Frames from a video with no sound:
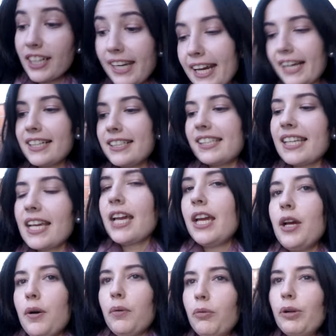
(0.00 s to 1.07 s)
Kings,
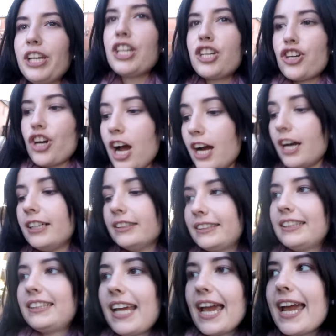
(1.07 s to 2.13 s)
which are
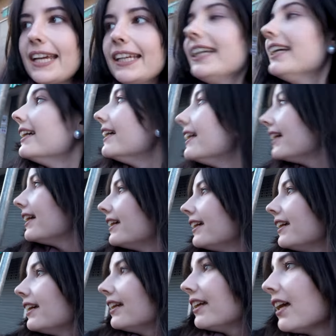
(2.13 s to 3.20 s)
today,
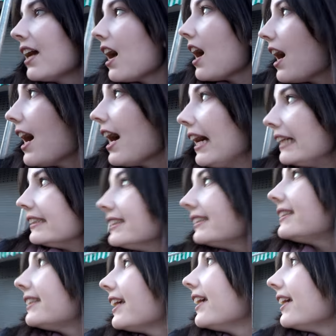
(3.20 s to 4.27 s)
and
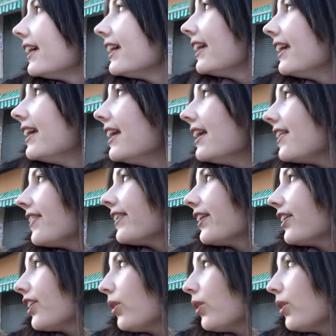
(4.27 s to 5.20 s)
they are